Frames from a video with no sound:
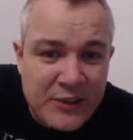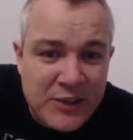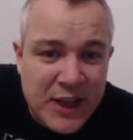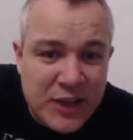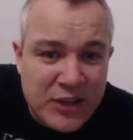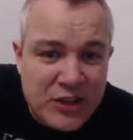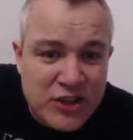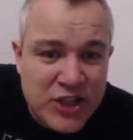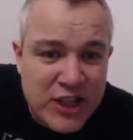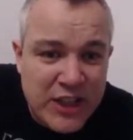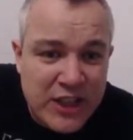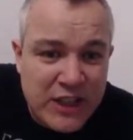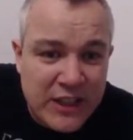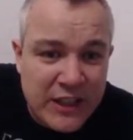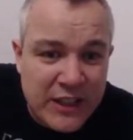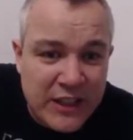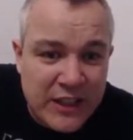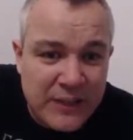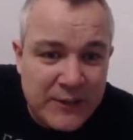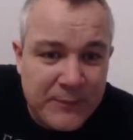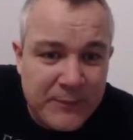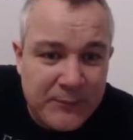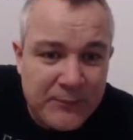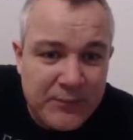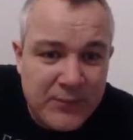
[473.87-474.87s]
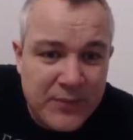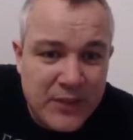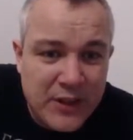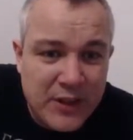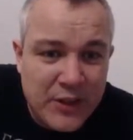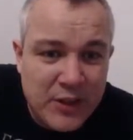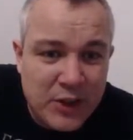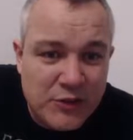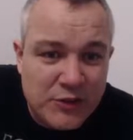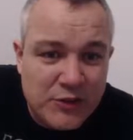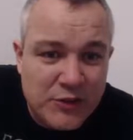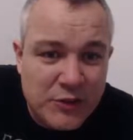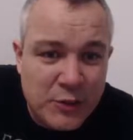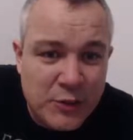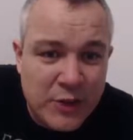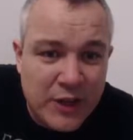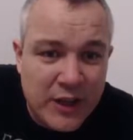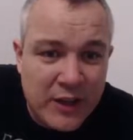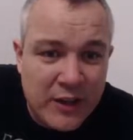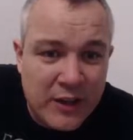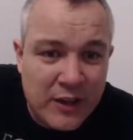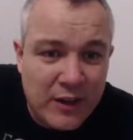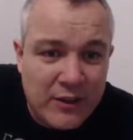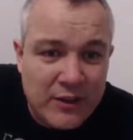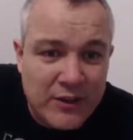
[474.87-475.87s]
Here's Cascini.
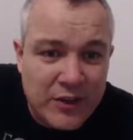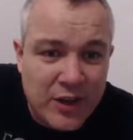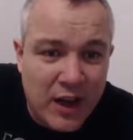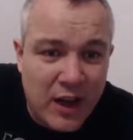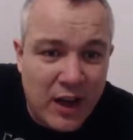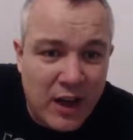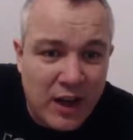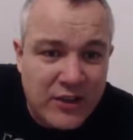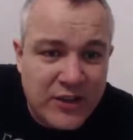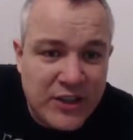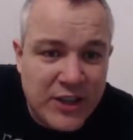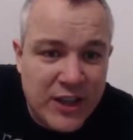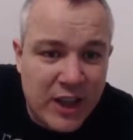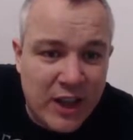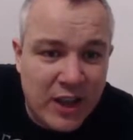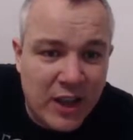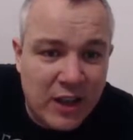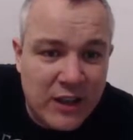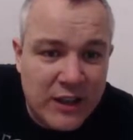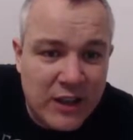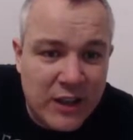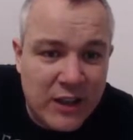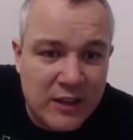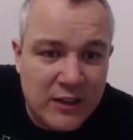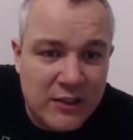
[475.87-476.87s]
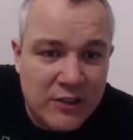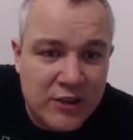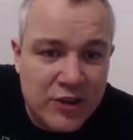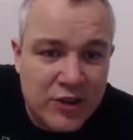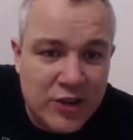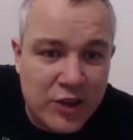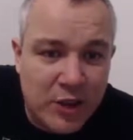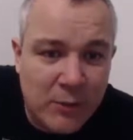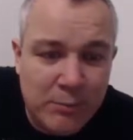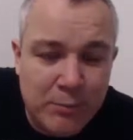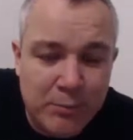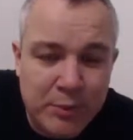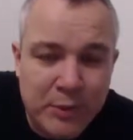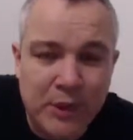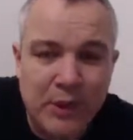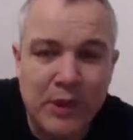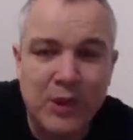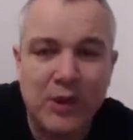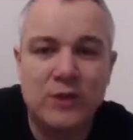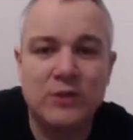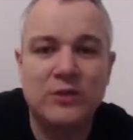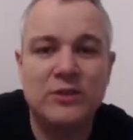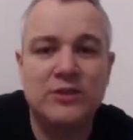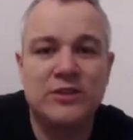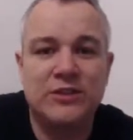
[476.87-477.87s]
Azuna to Arteaga.
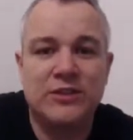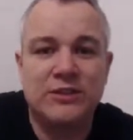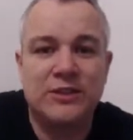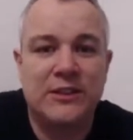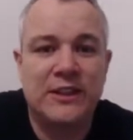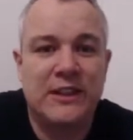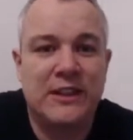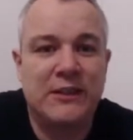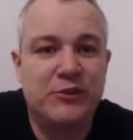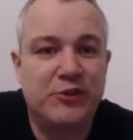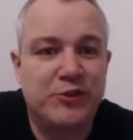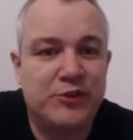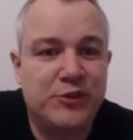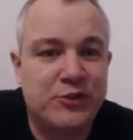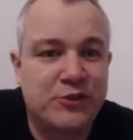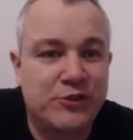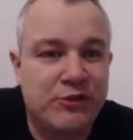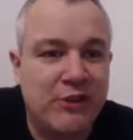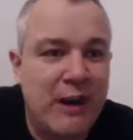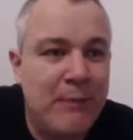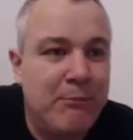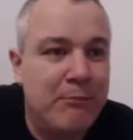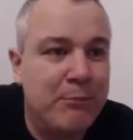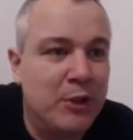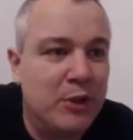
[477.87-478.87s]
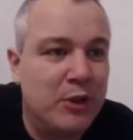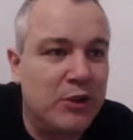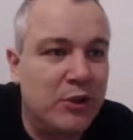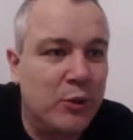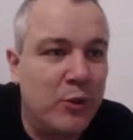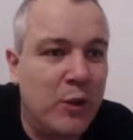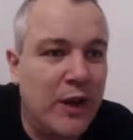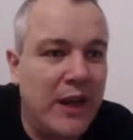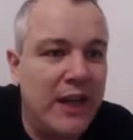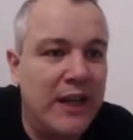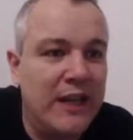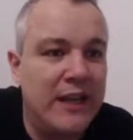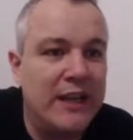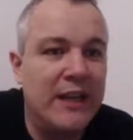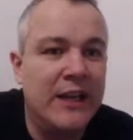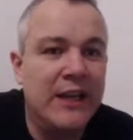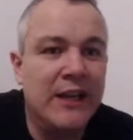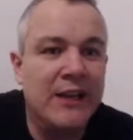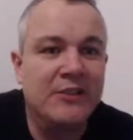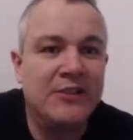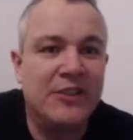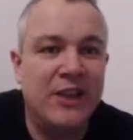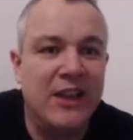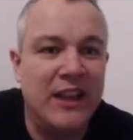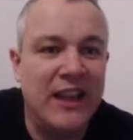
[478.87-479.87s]
Shot blocked. Scrambled
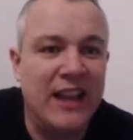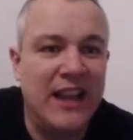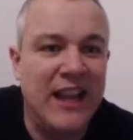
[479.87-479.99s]
away.